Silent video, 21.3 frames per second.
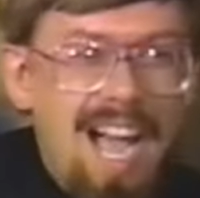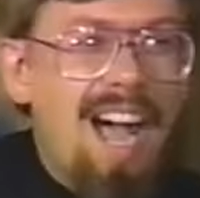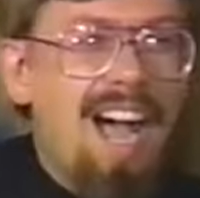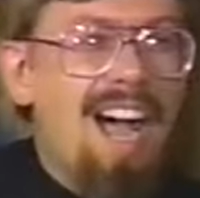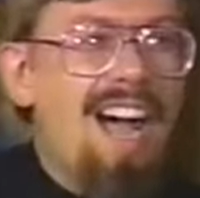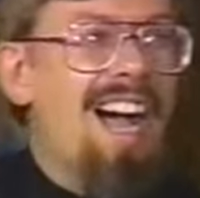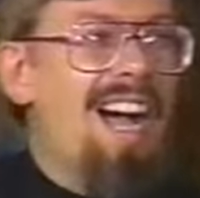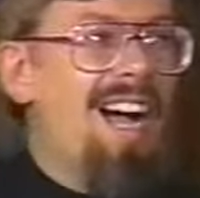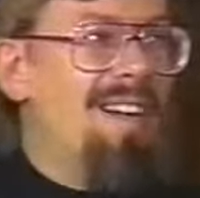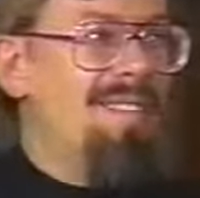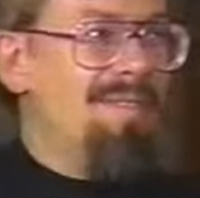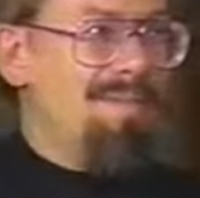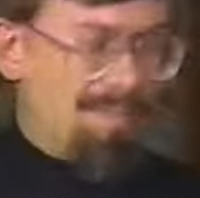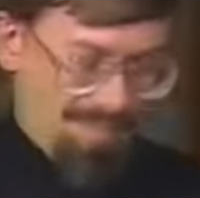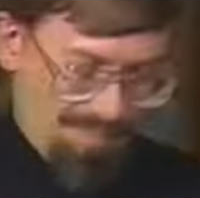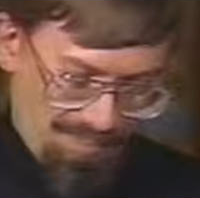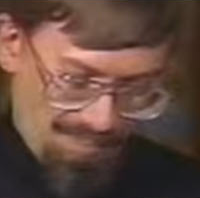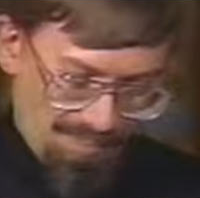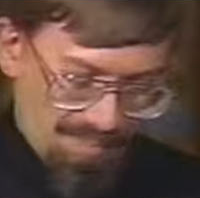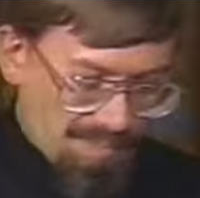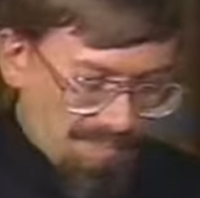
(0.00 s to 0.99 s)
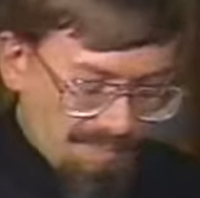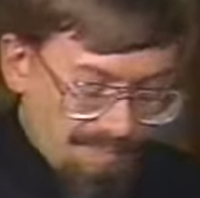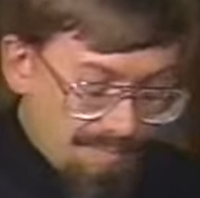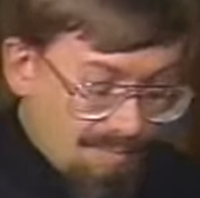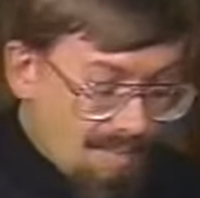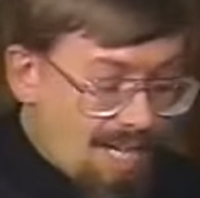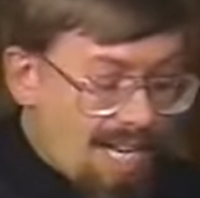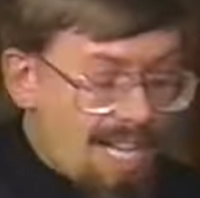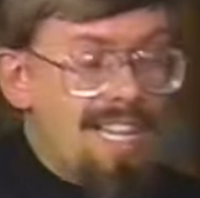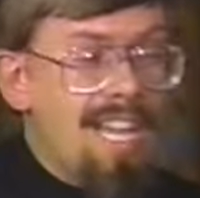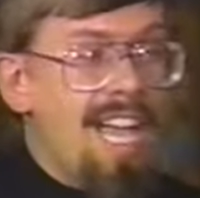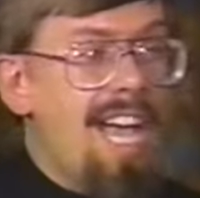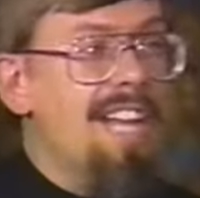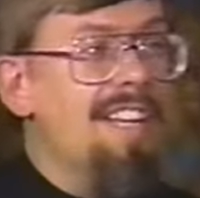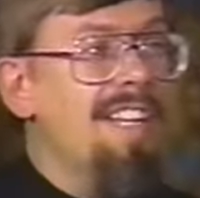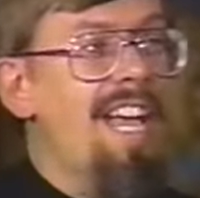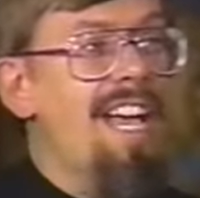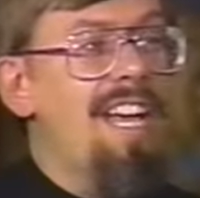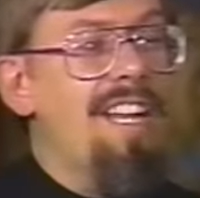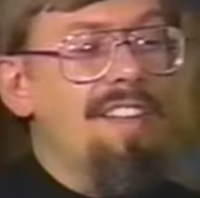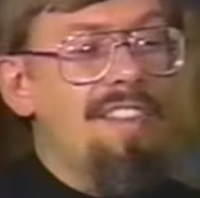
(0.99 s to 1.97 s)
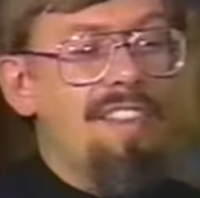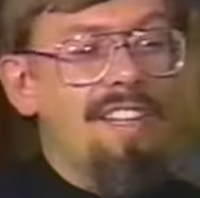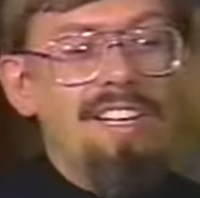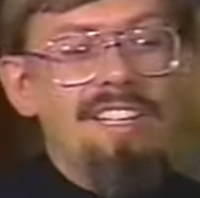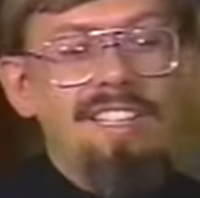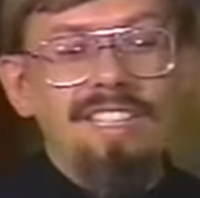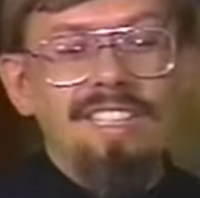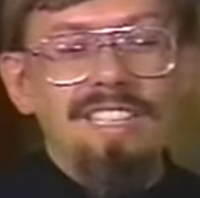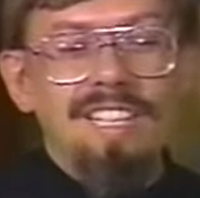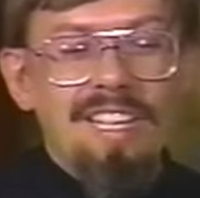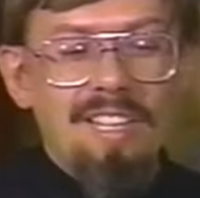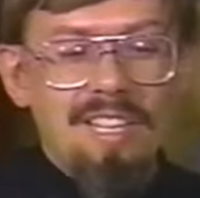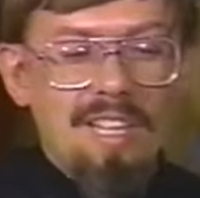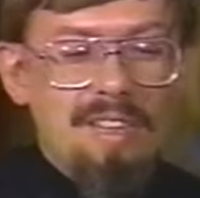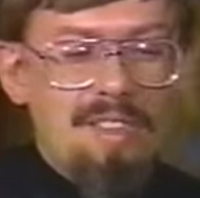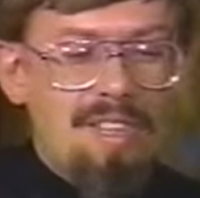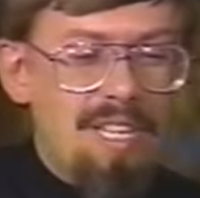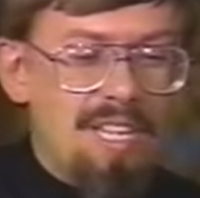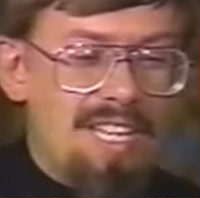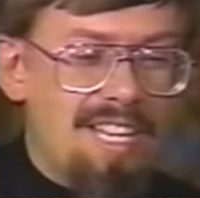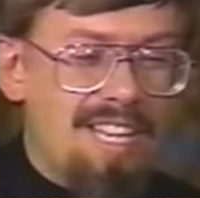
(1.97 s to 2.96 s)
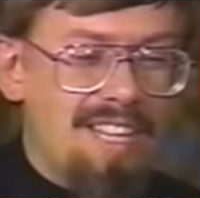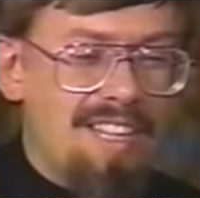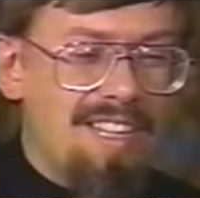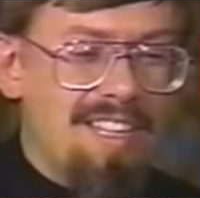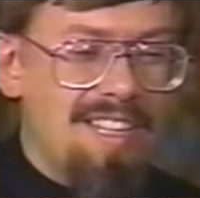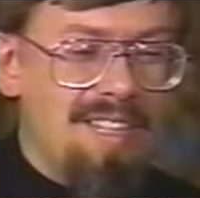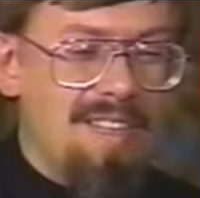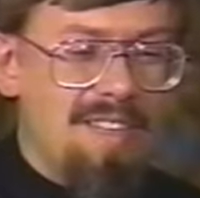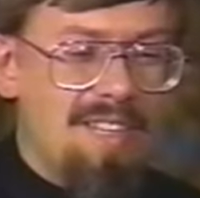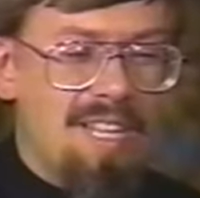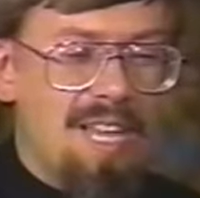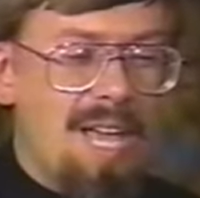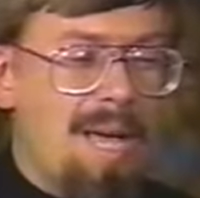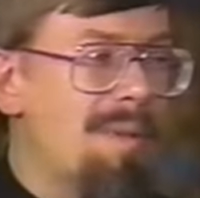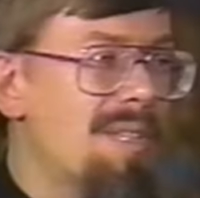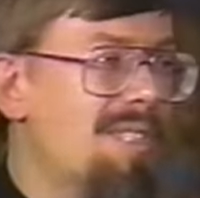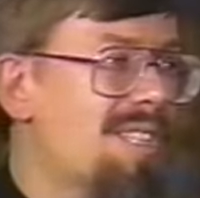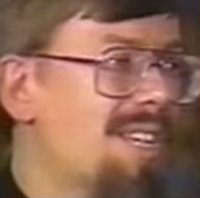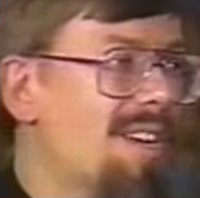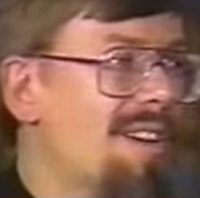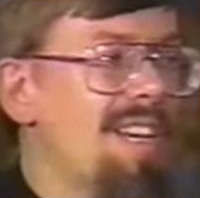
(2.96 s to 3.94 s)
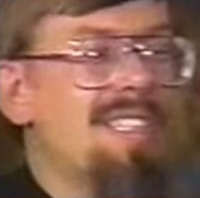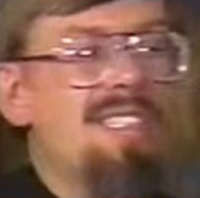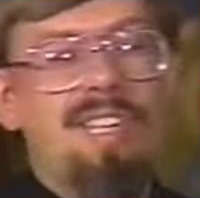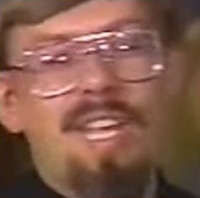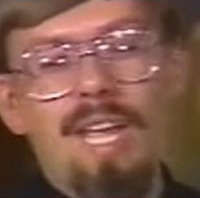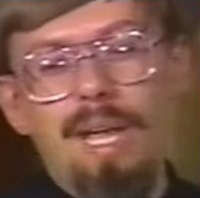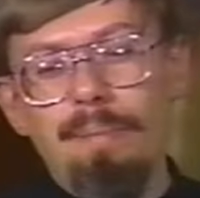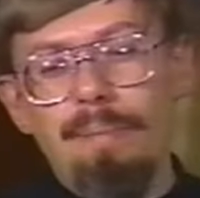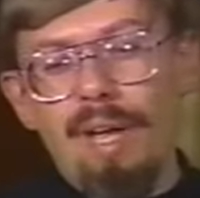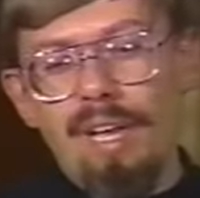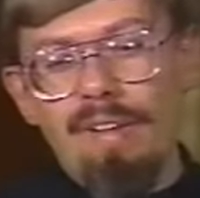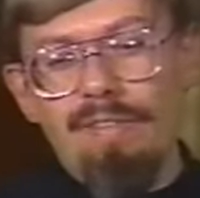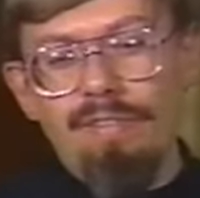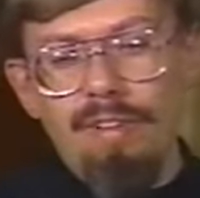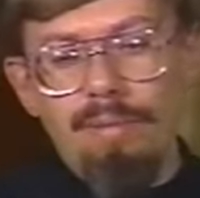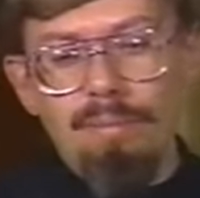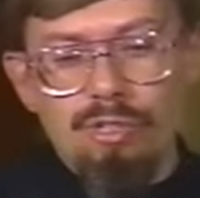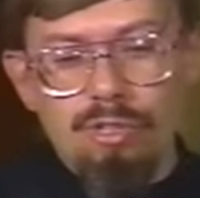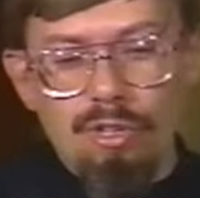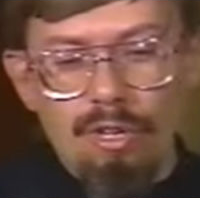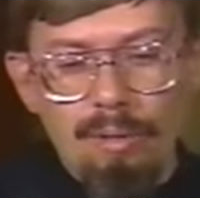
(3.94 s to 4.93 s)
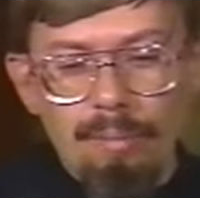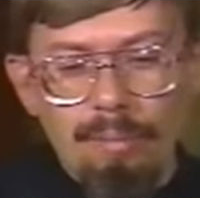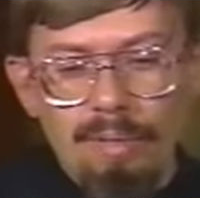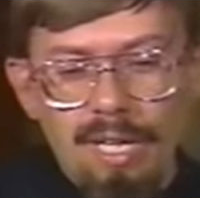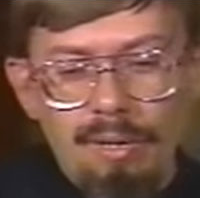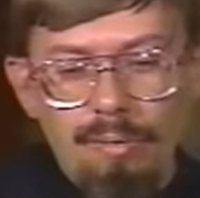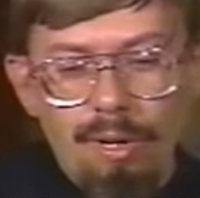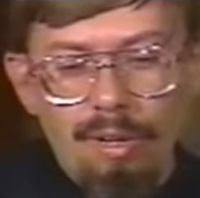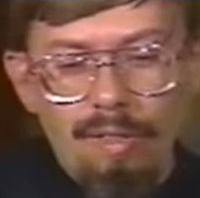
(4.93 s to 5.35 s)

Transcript: And the emissaries came back from Germany,